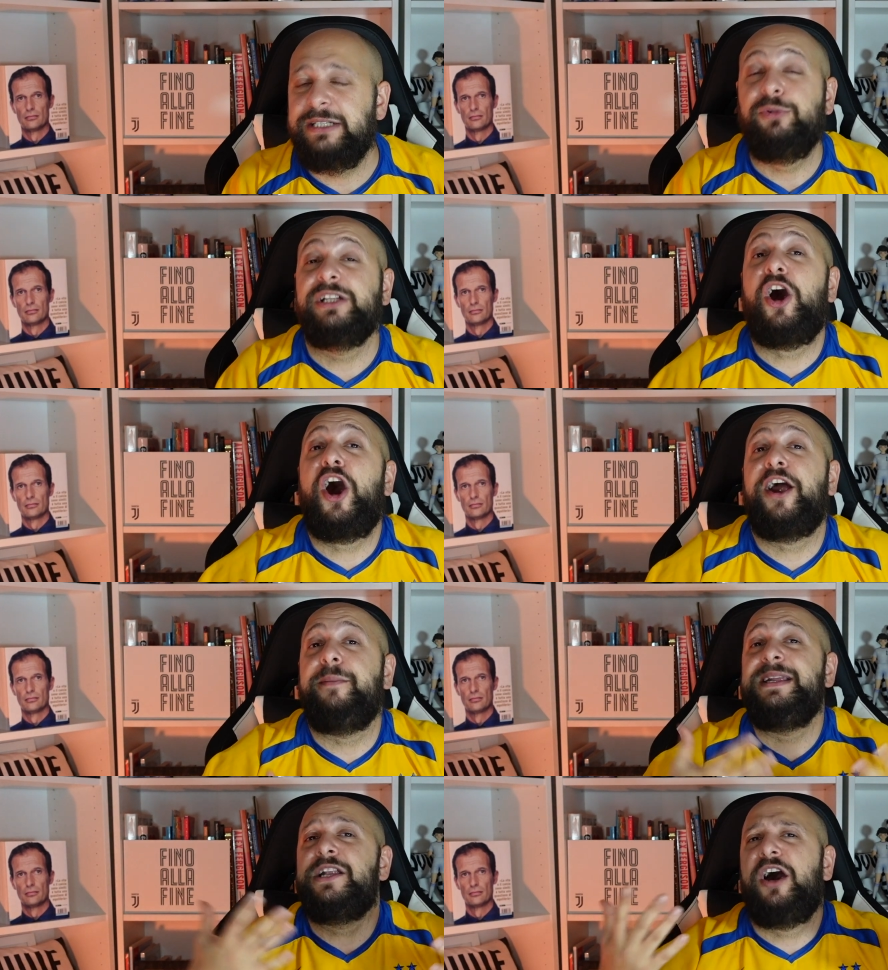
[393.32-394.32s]
Speaker 1: team, with our
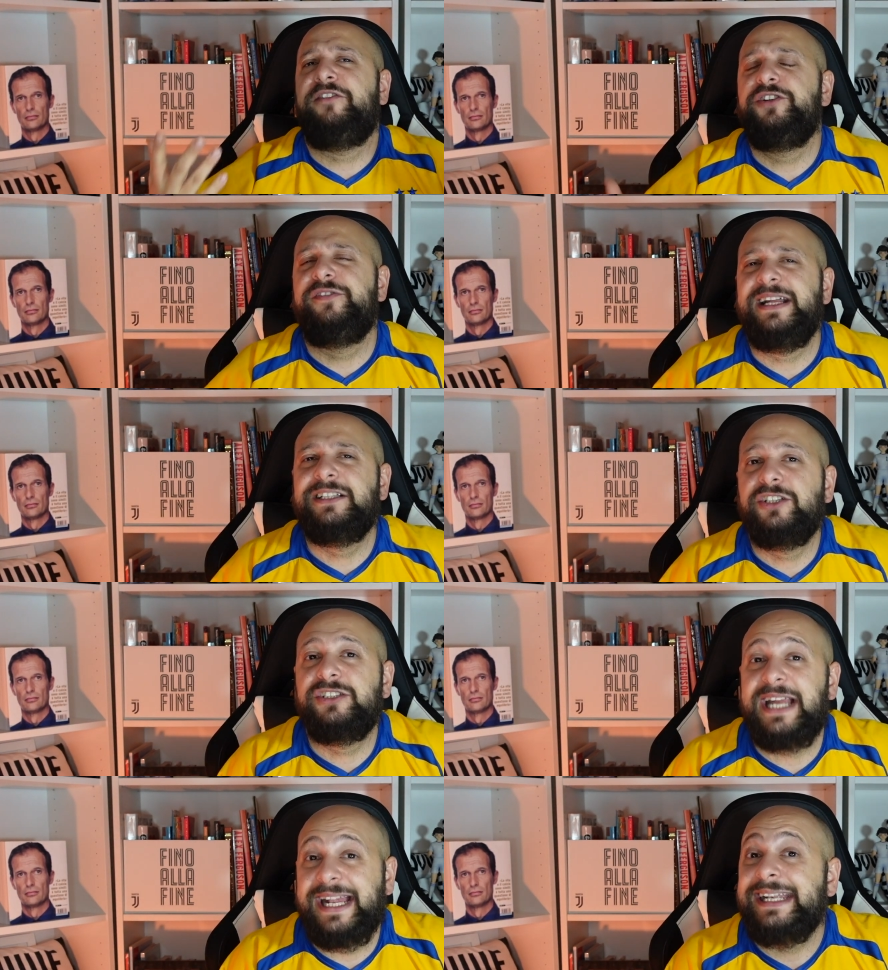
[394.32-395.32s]
beloved
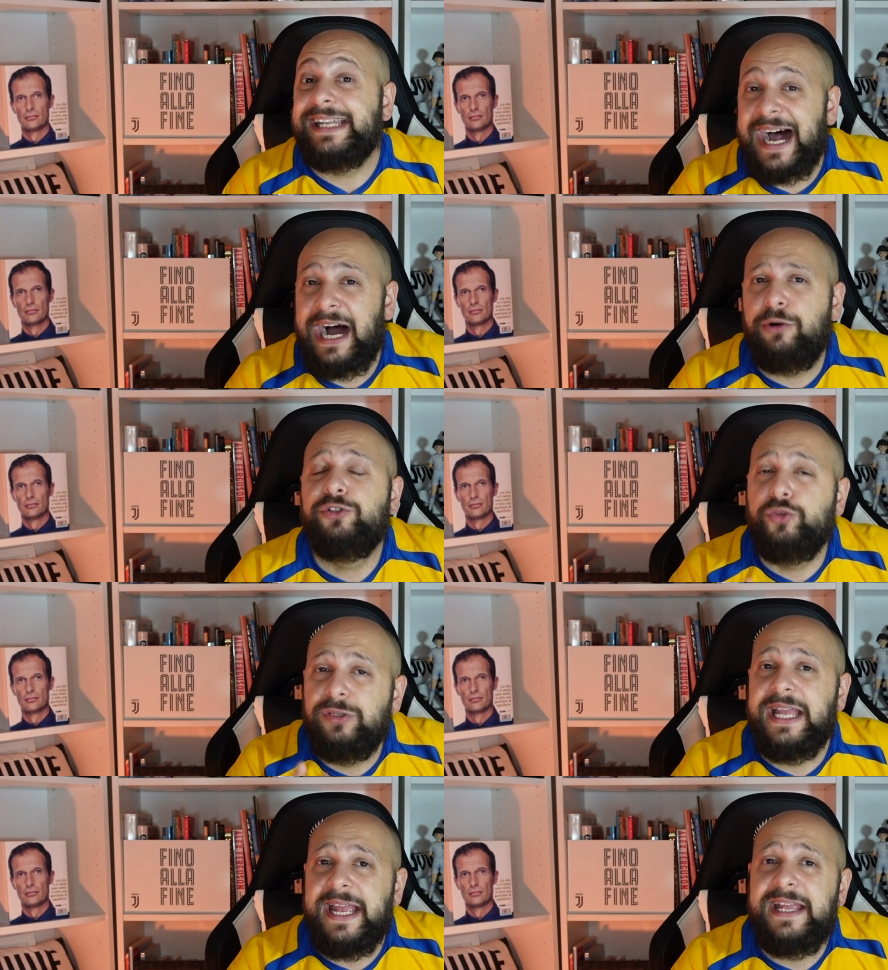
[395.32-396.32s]
Juventus. And now
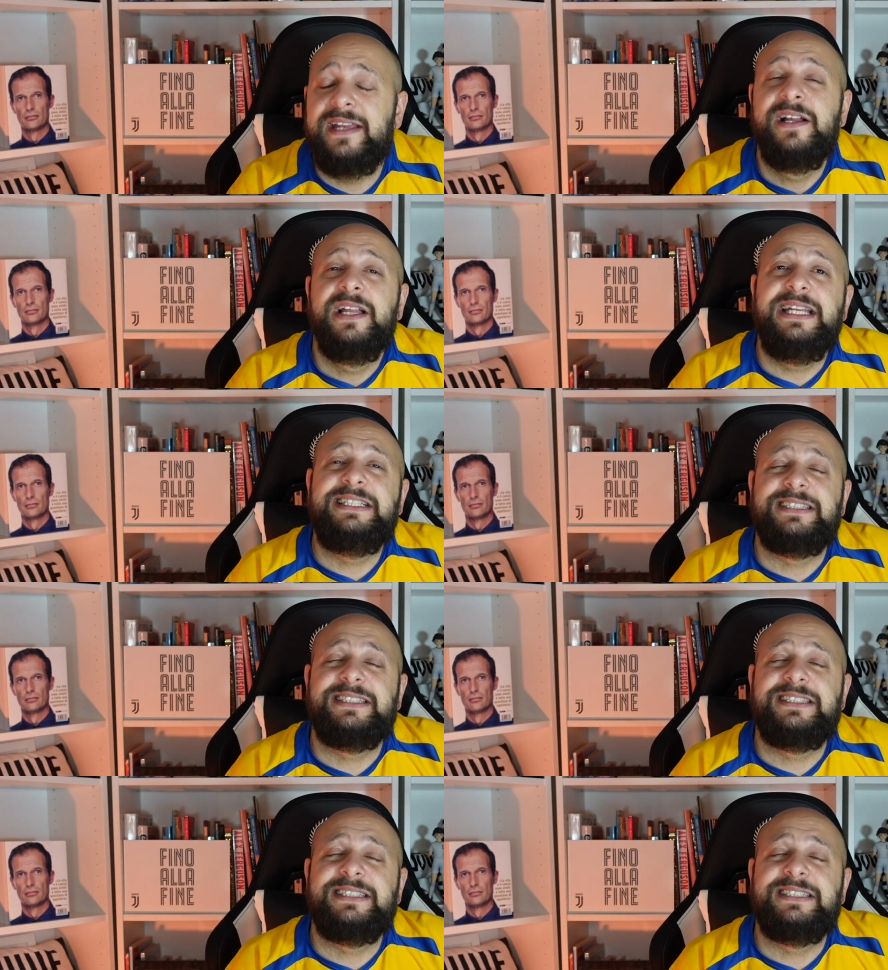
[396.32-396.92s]
today he